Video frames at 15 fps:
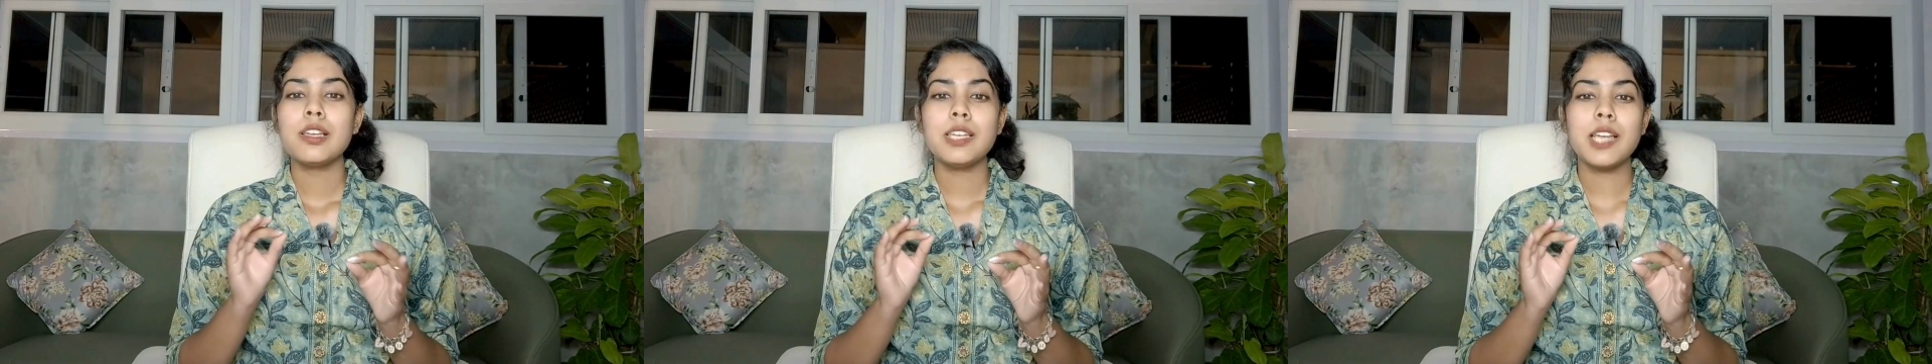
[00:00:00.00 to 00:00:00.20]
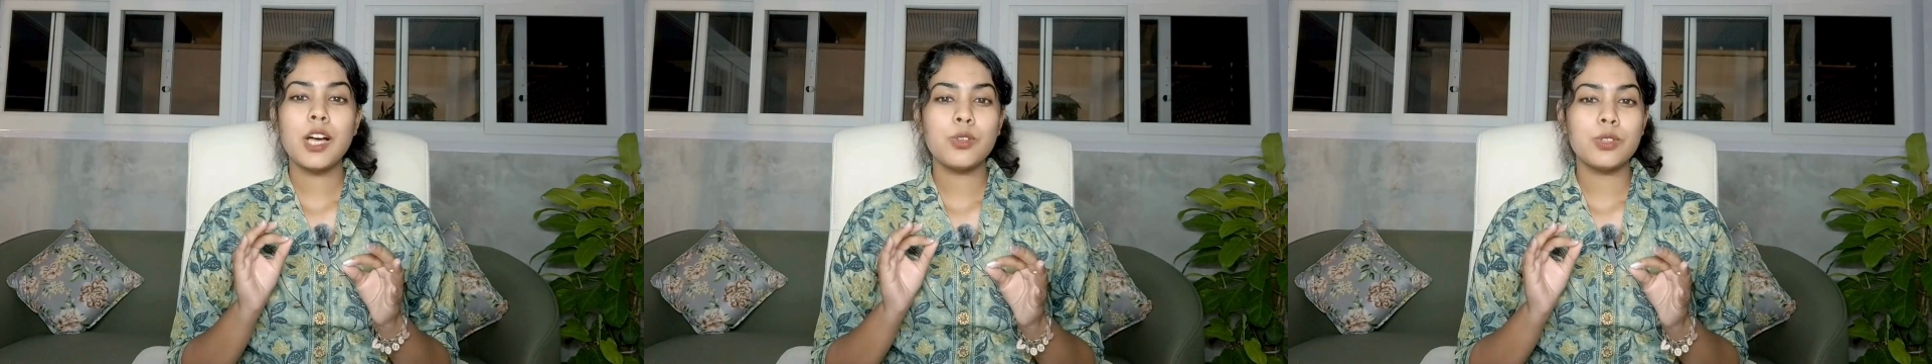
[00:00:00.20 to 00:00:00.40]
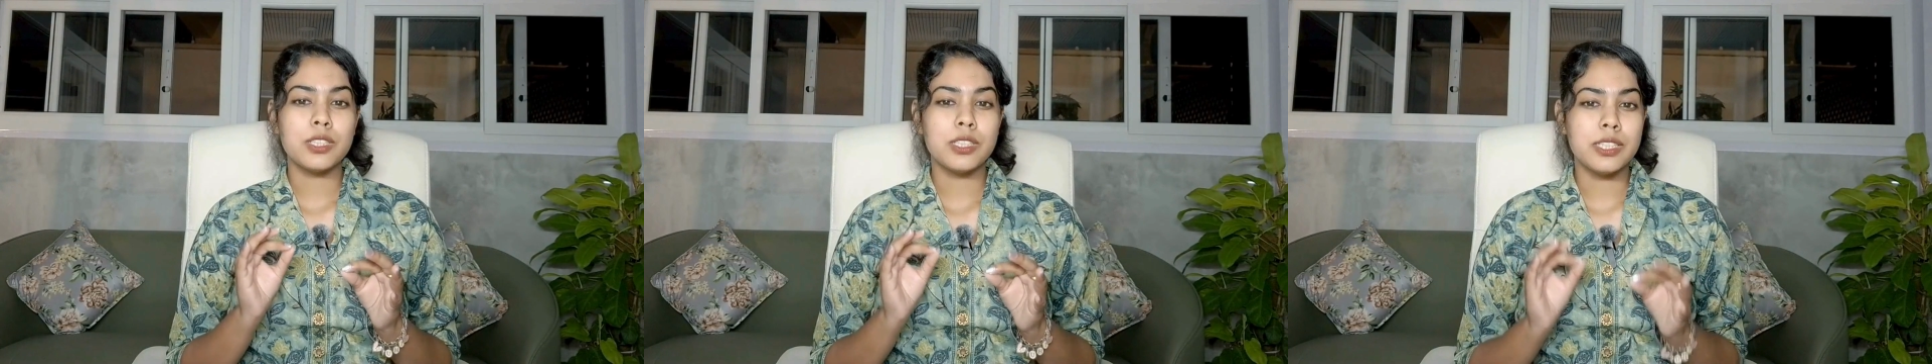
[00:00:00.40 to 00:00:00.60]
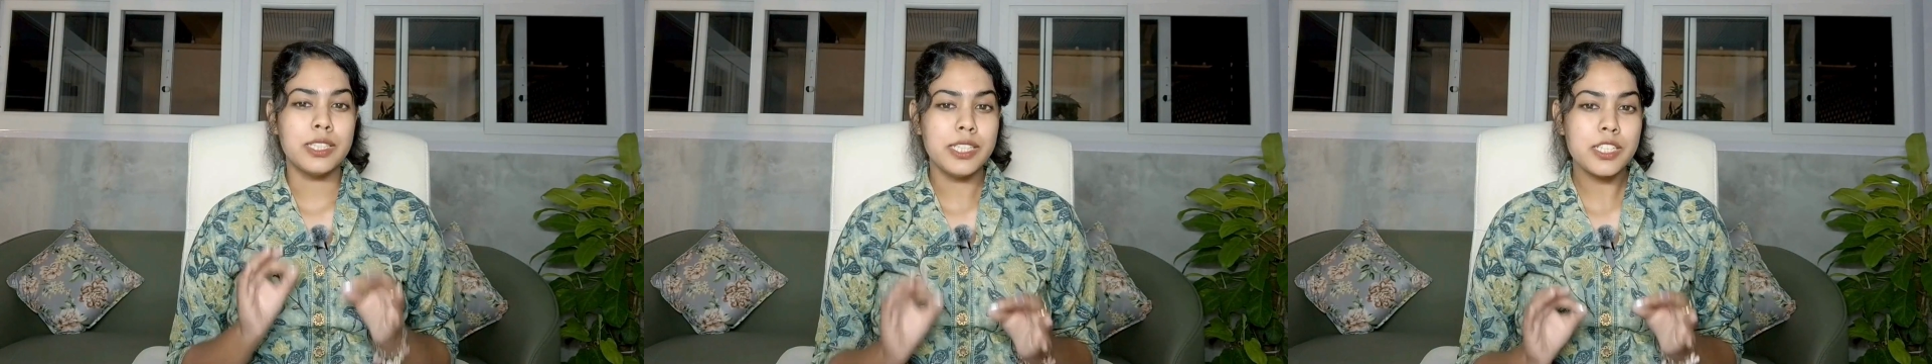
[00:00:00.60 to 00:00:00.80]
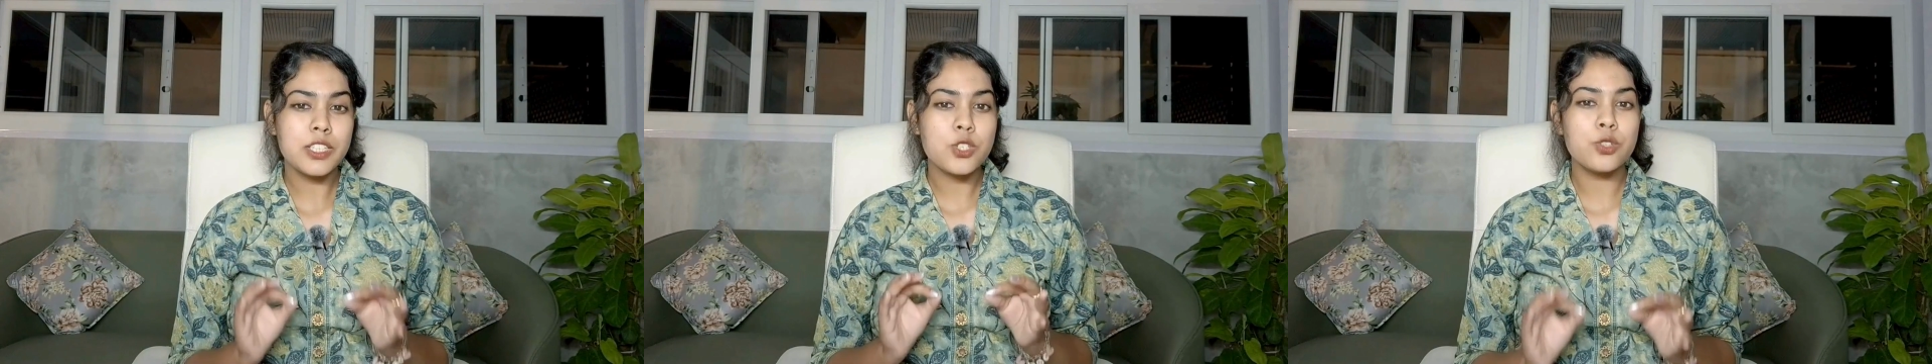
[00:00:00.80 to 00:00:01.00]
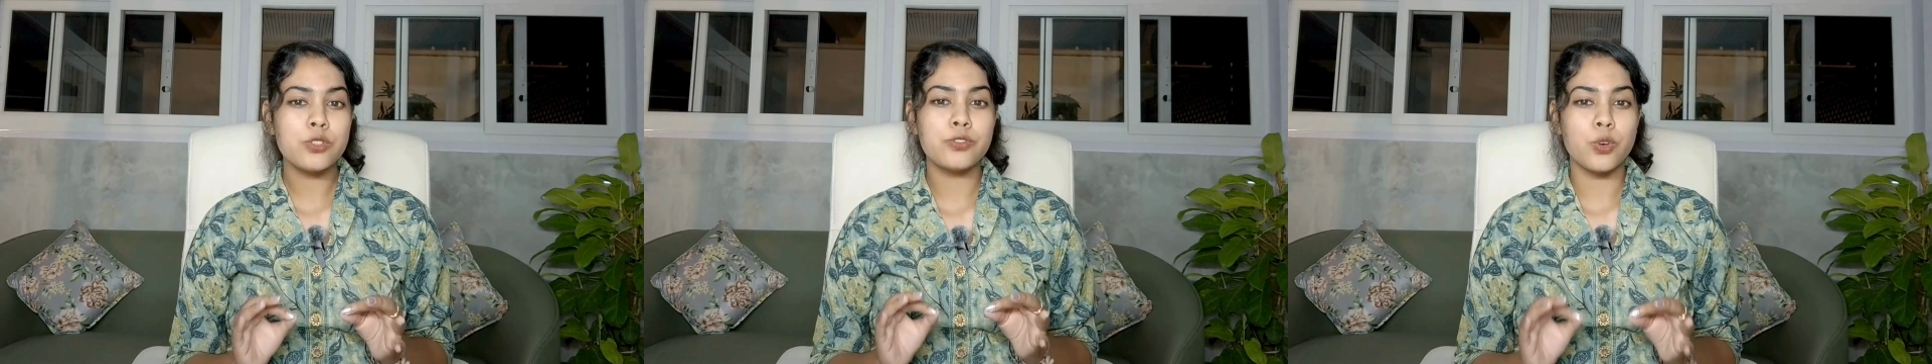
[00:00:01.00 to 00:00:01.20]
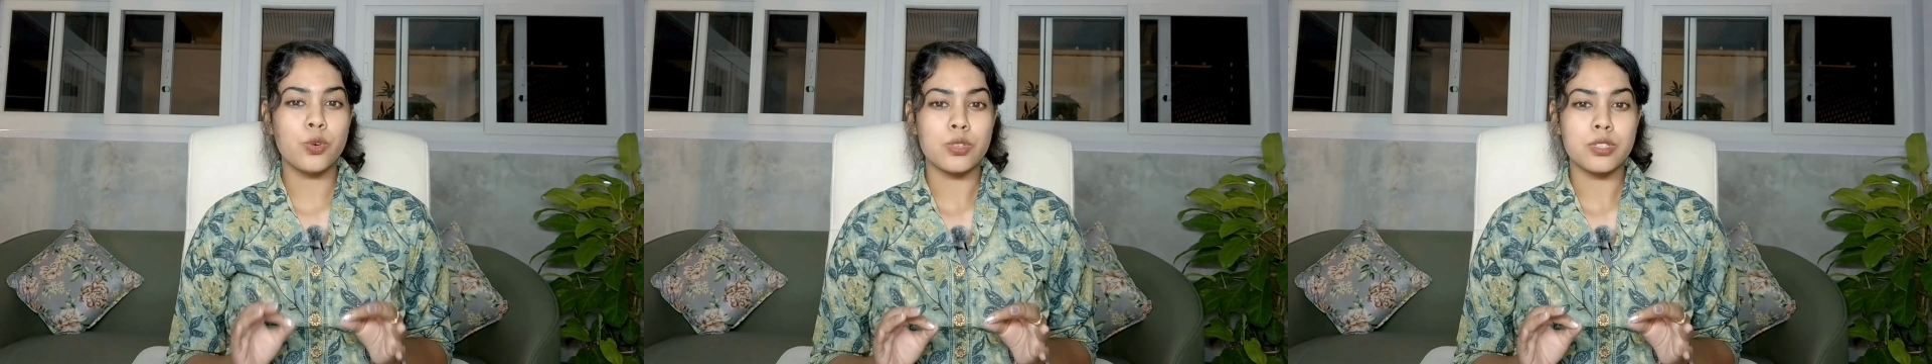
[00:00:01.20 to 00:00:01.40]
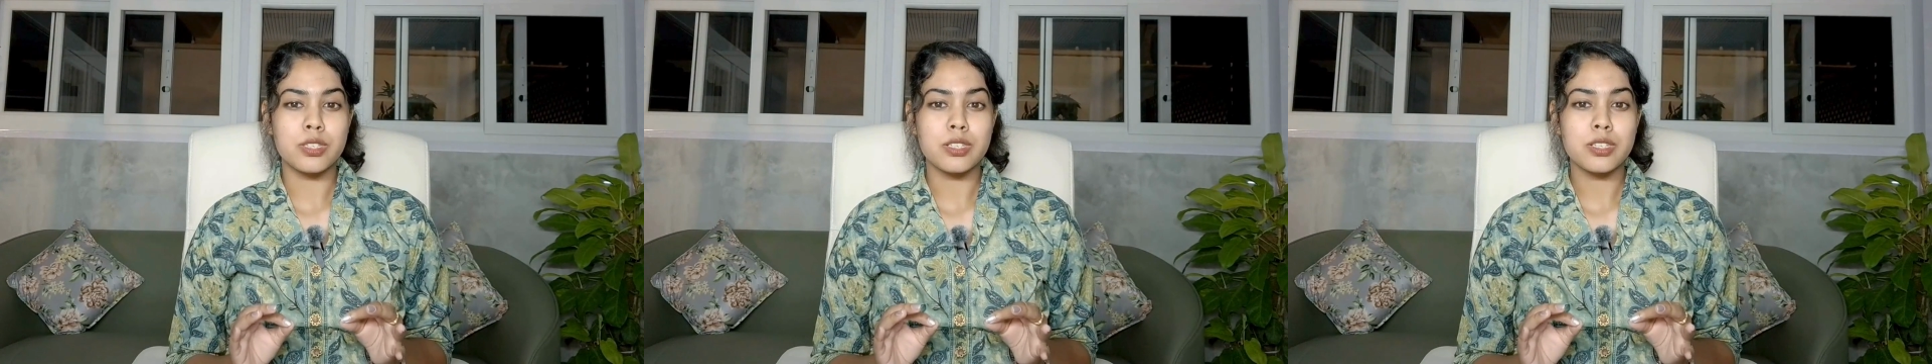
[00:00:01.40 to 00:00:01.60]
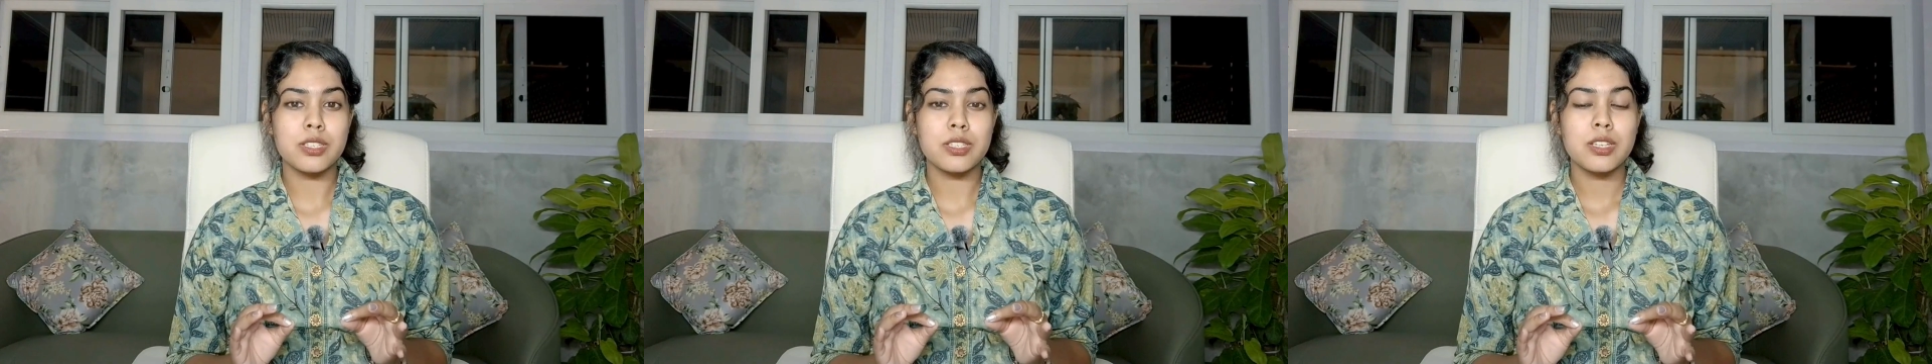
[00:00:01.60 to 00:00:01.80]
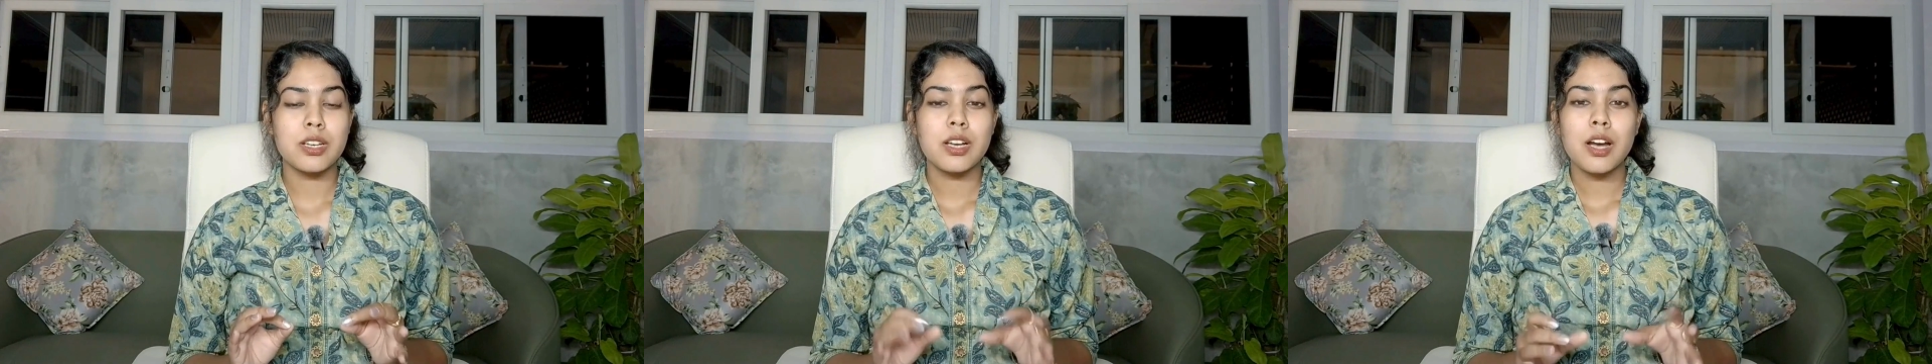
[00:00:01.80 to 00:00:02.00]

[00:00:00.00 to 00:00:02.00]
Now, these two forces